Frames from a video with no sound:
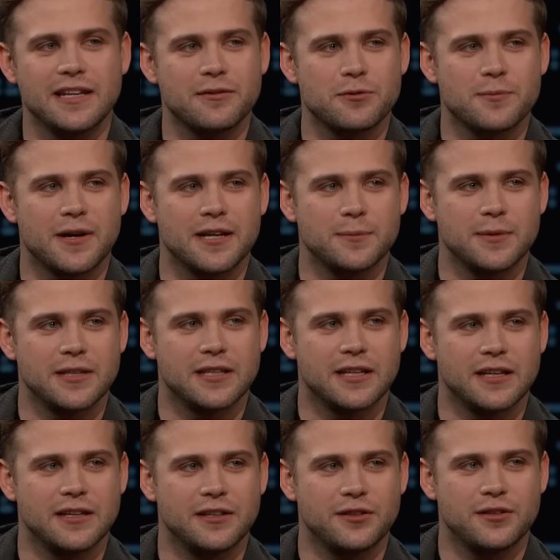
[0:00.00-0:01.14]
he reminded me
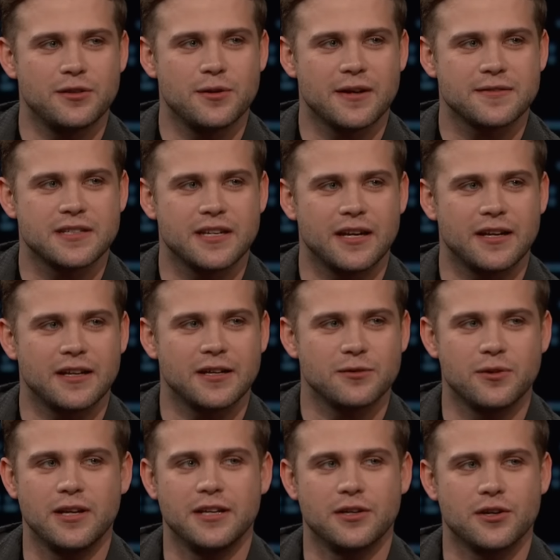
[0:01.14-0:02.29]
that you, you have to get like
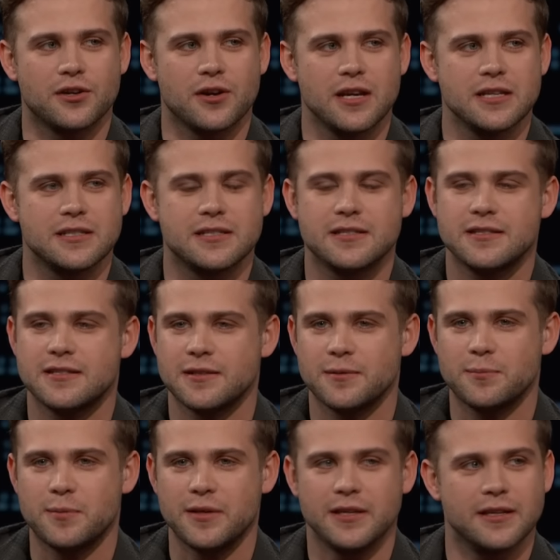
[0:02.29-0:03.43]
really good grades to
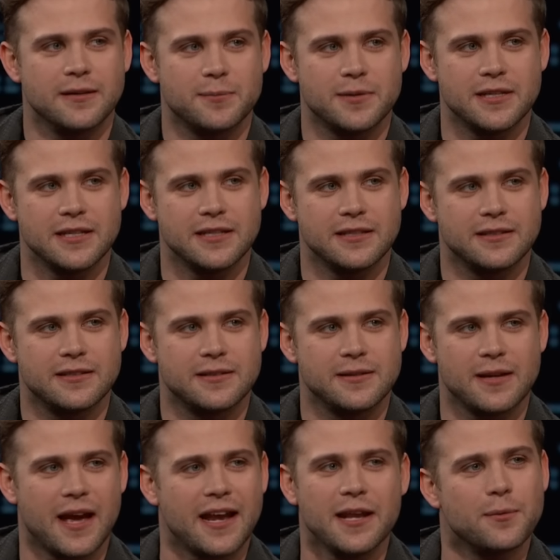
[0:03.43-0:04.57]
be a PE.
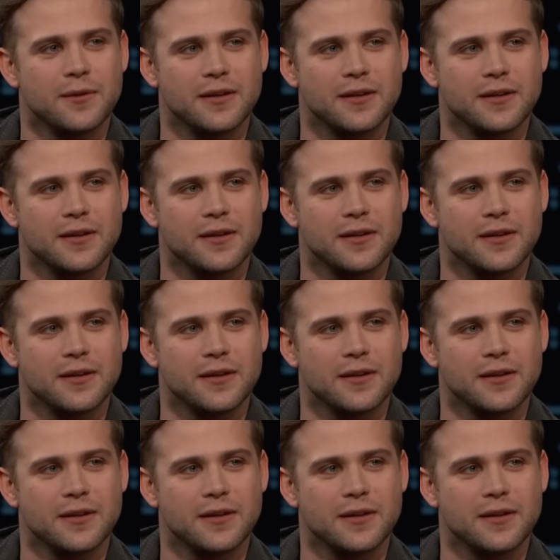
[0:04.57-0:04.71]
Do any... you